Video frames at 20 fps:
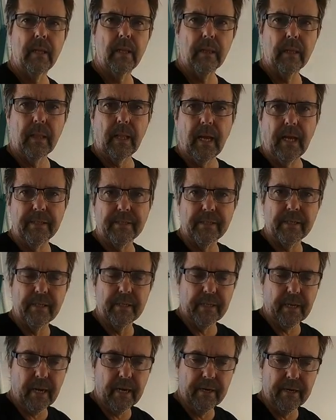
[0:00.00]
Last
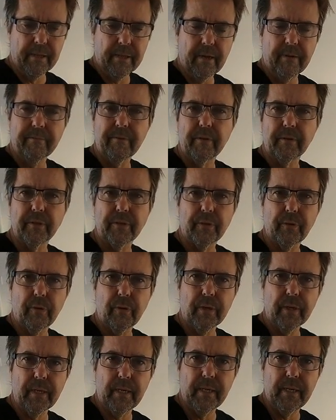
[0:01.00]
container that I've got to
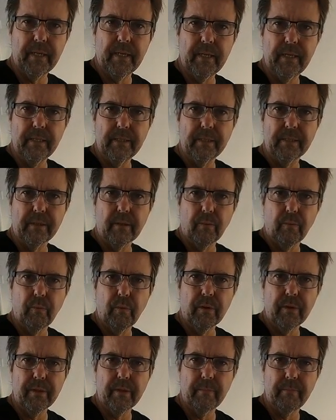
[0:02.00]
sort is the
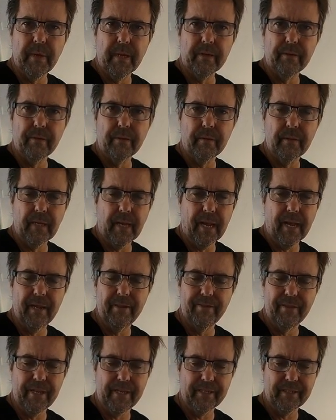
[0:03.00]
wood and the metal,
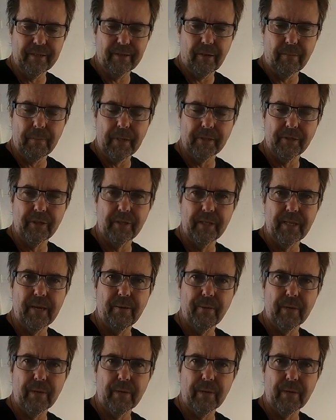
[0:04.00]
and there's not much in there.